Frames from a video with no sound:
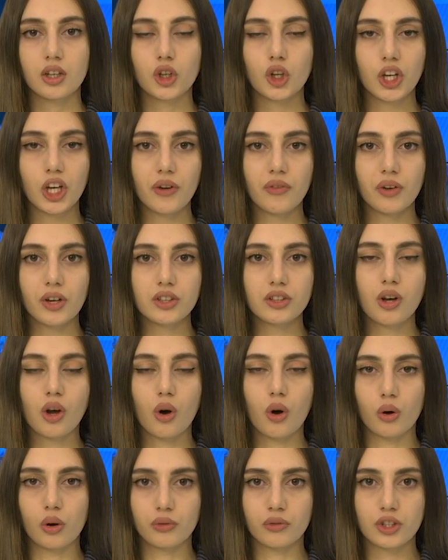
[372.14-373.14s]
You can find the
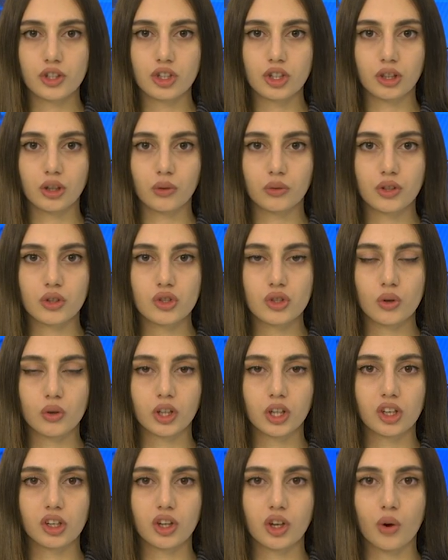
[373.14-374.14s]
whole version of the
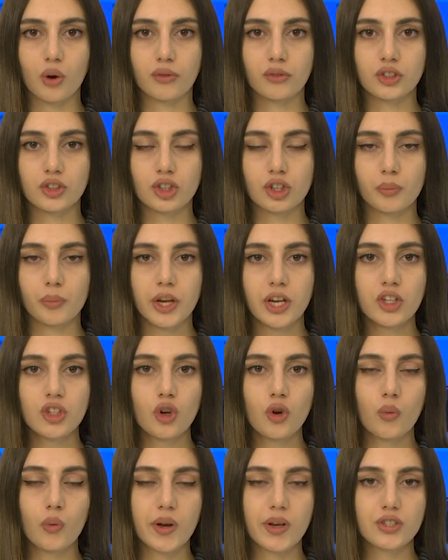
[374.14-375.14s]
song in the official page
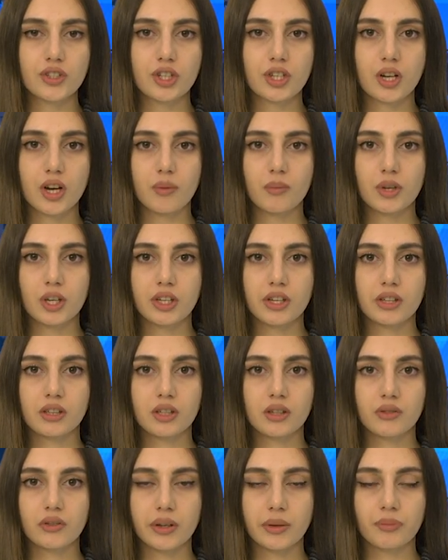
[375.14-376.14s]
of Western Armenia
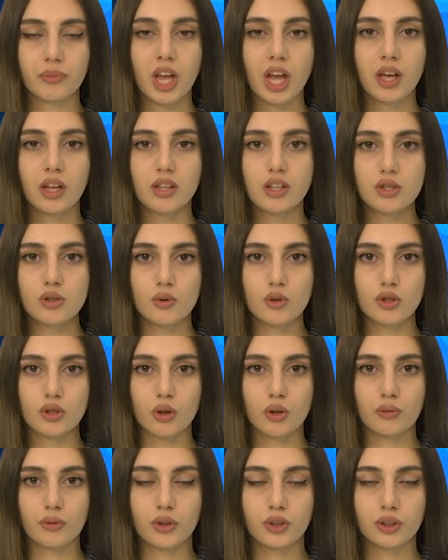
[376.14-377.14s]
TV. This was
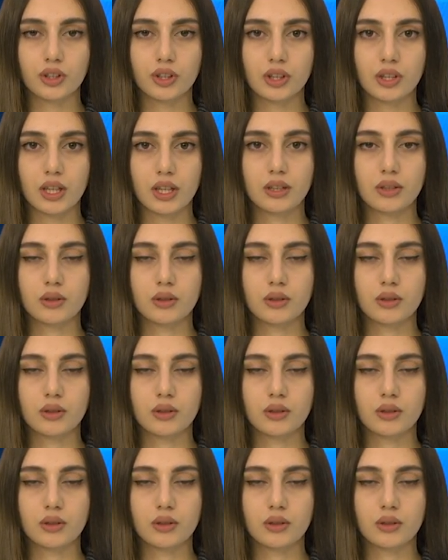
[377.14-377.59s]
all for today.